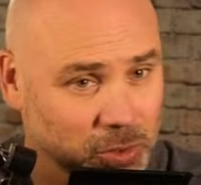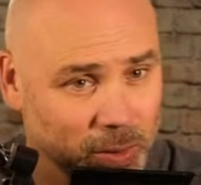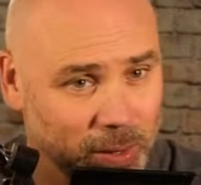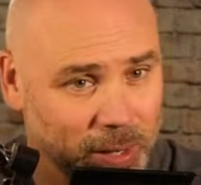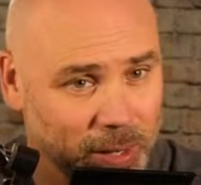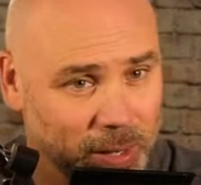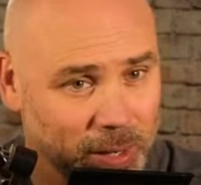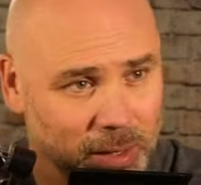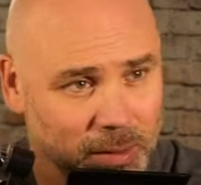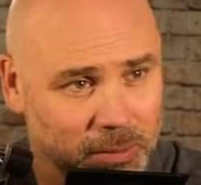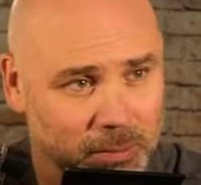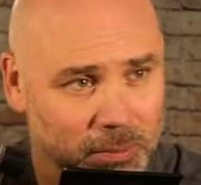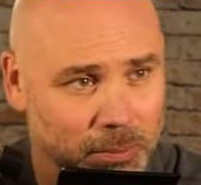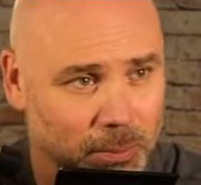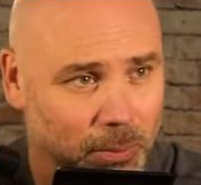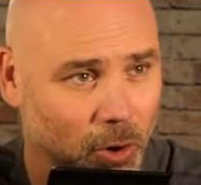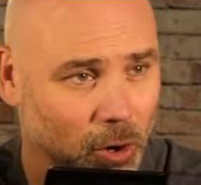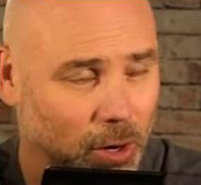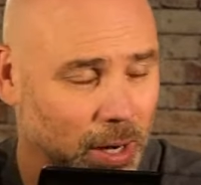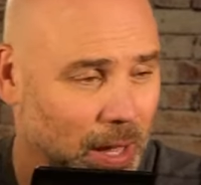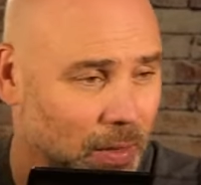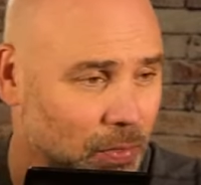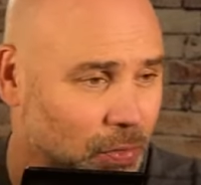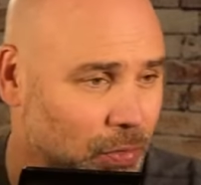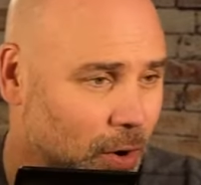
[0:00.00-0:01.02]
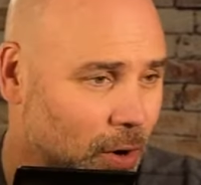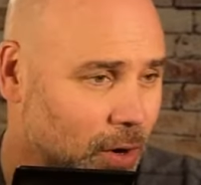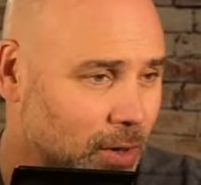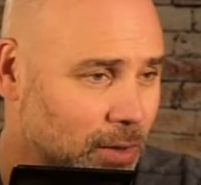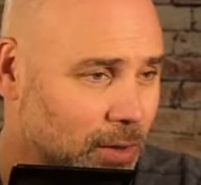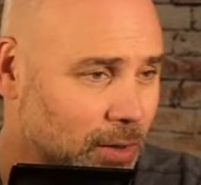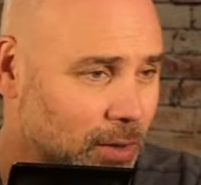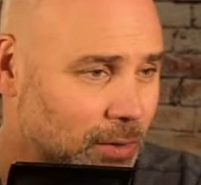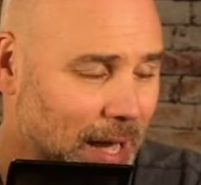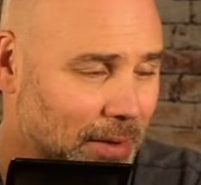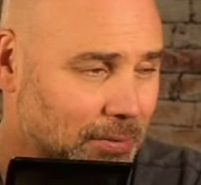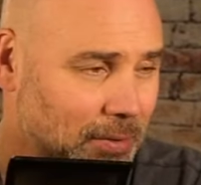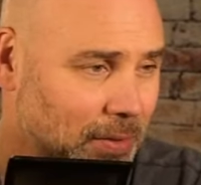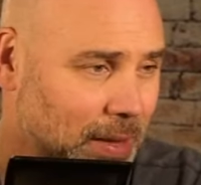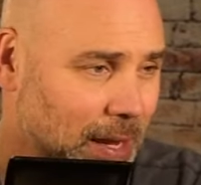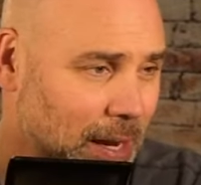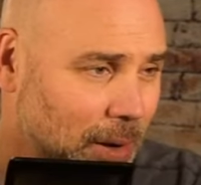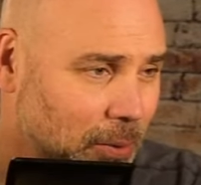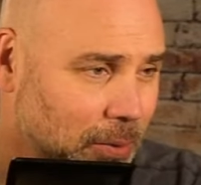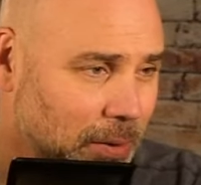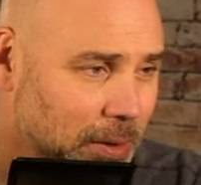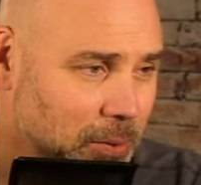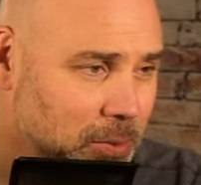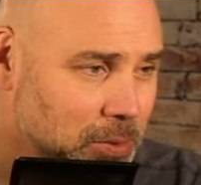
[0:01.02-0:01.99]
had Mark had 35 in that
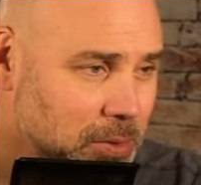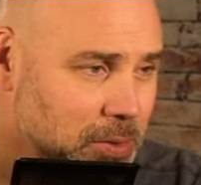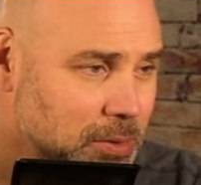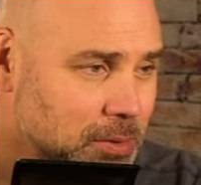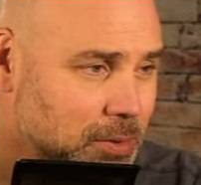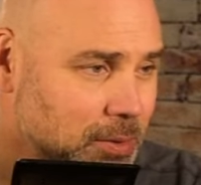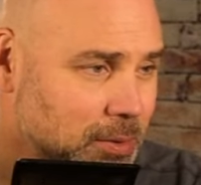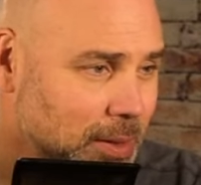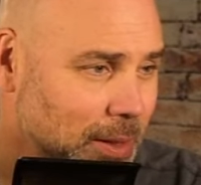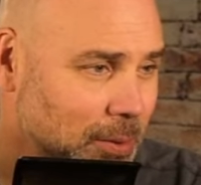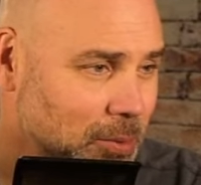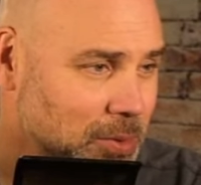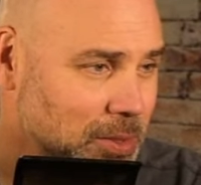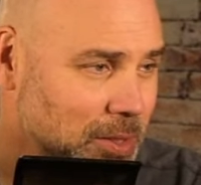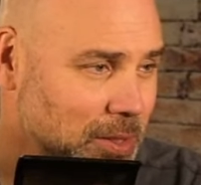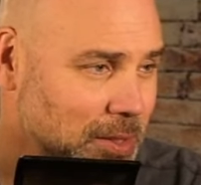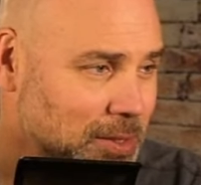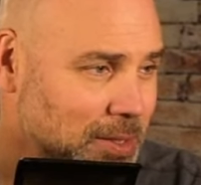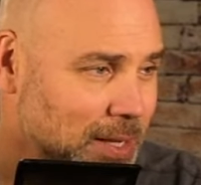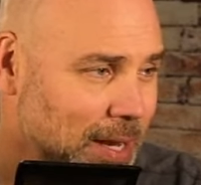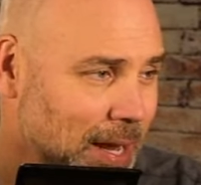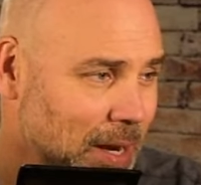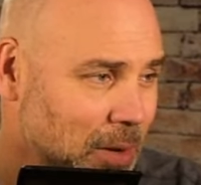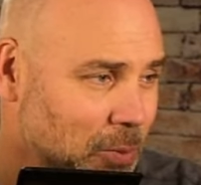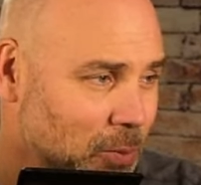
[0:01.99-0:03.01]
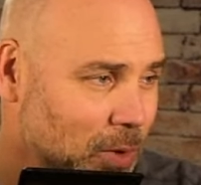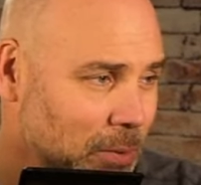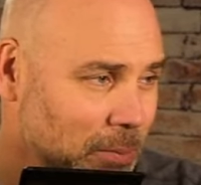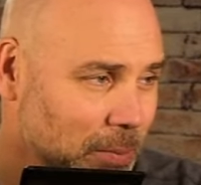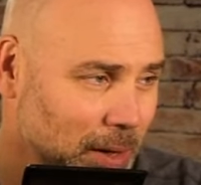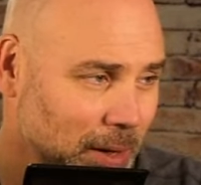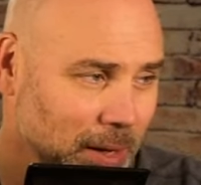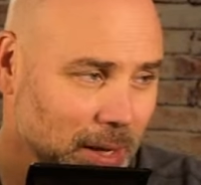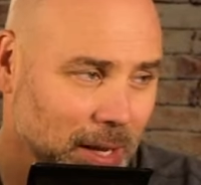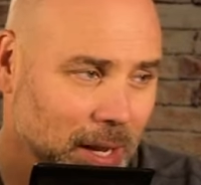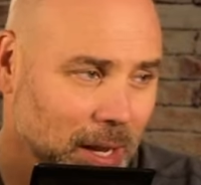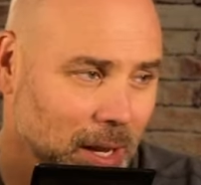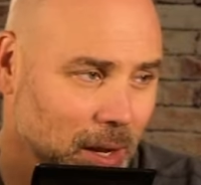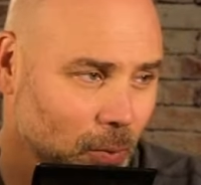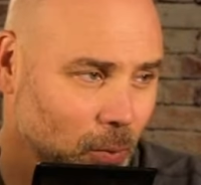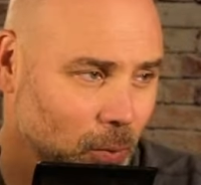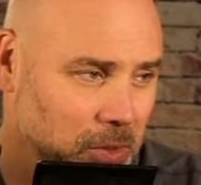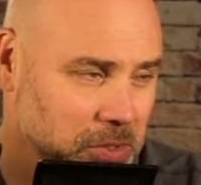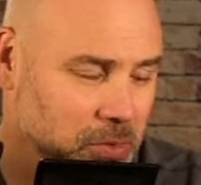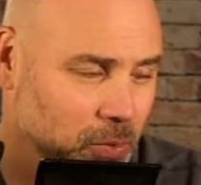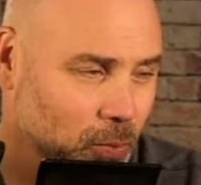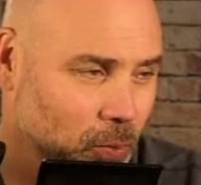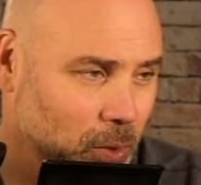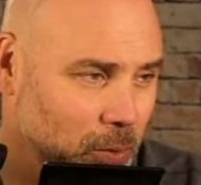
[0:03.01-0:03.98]
one. That was an exciting one. But
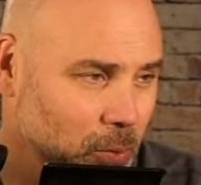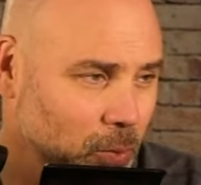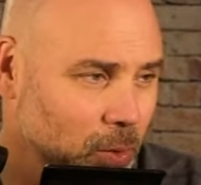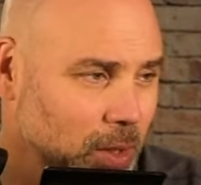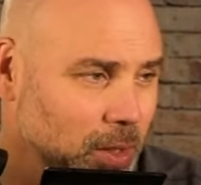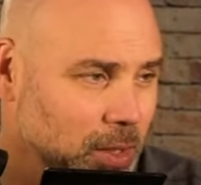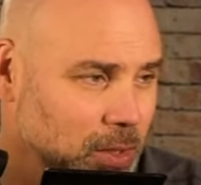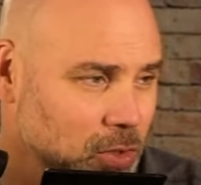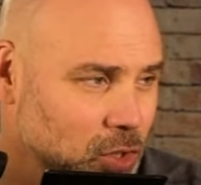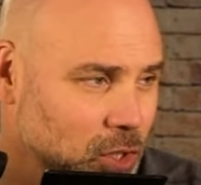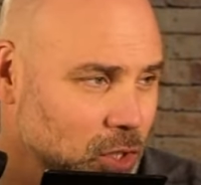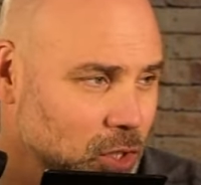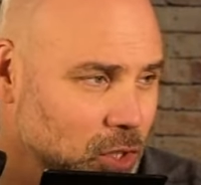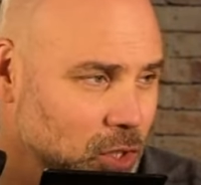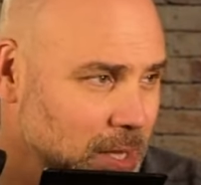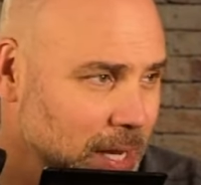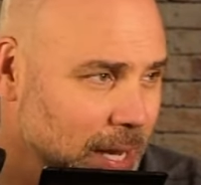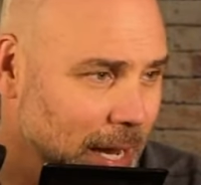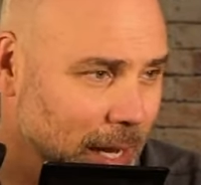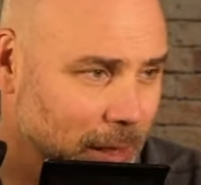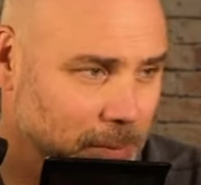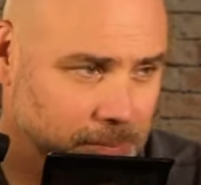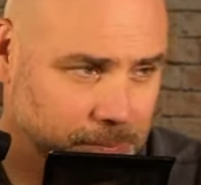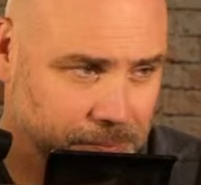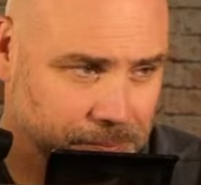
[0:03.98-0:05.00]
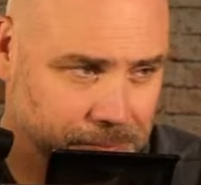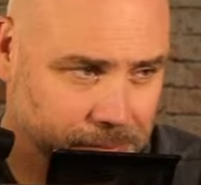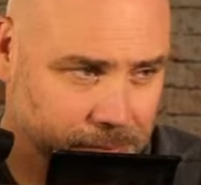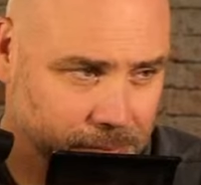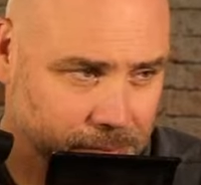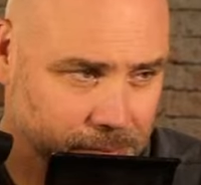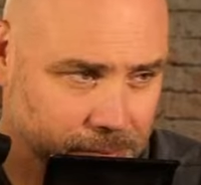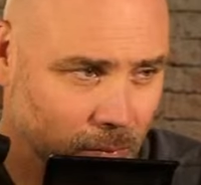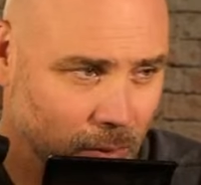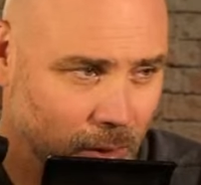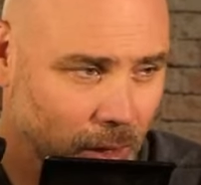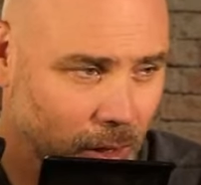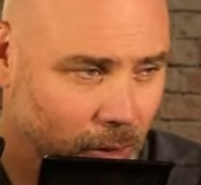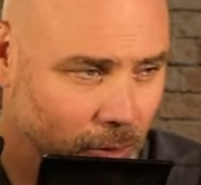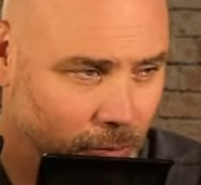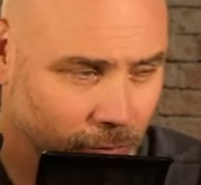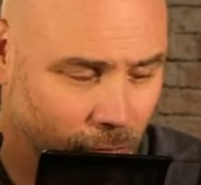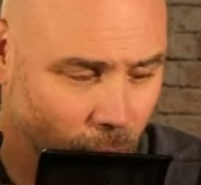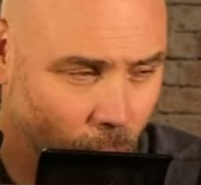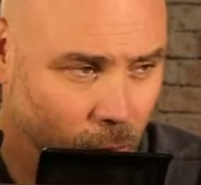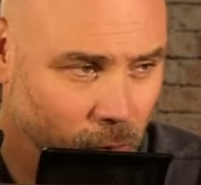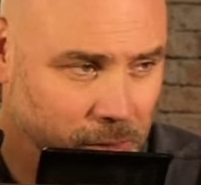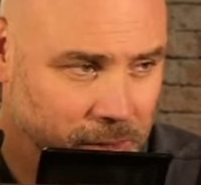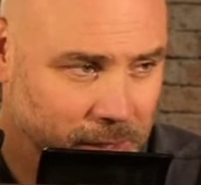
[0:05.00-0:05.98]
what really jumps out,
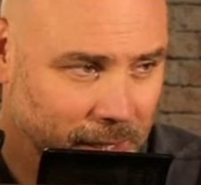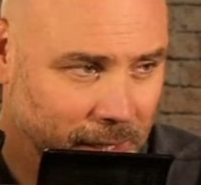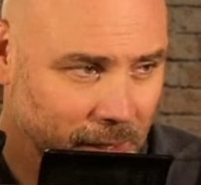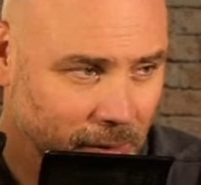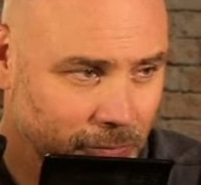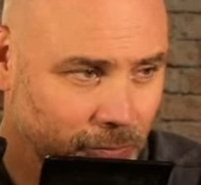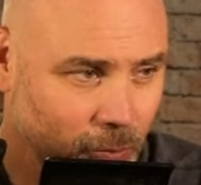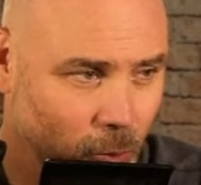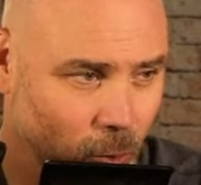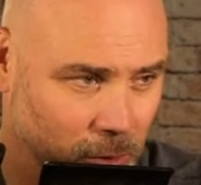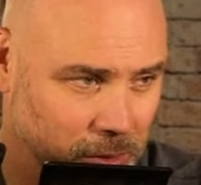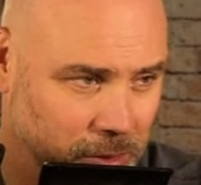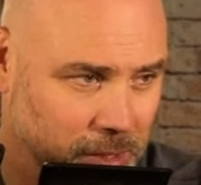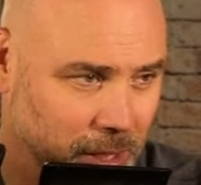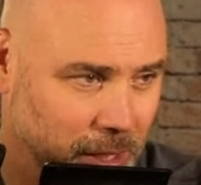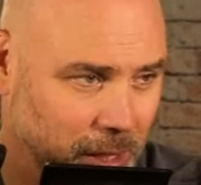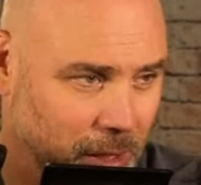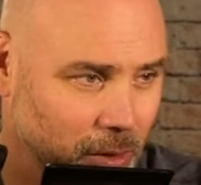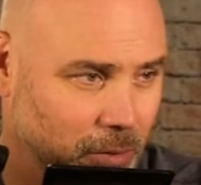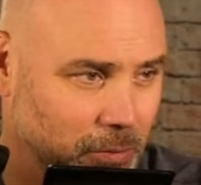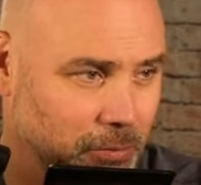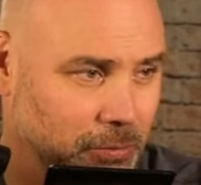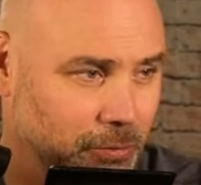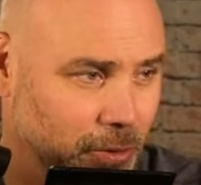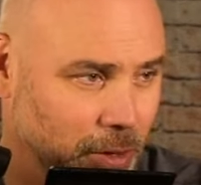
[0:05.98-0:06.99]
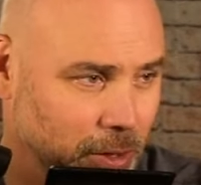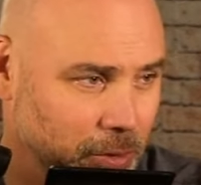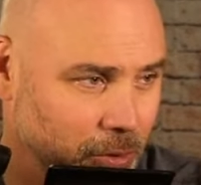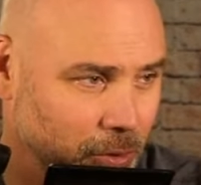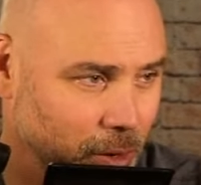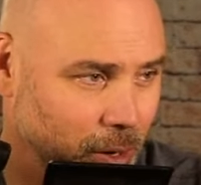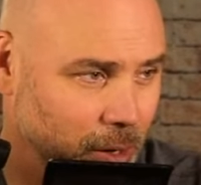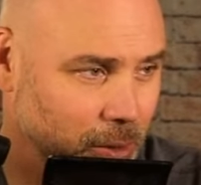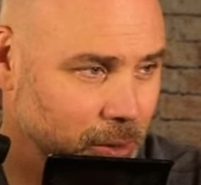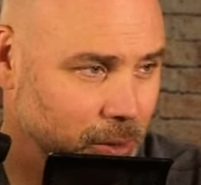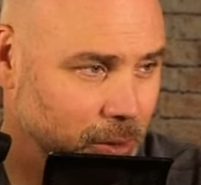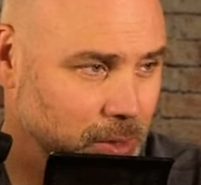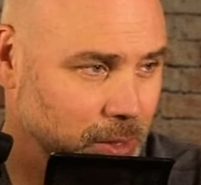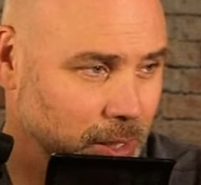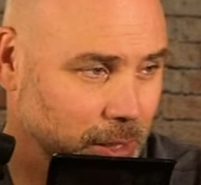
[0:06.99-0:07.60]
14 of 14 on free throws.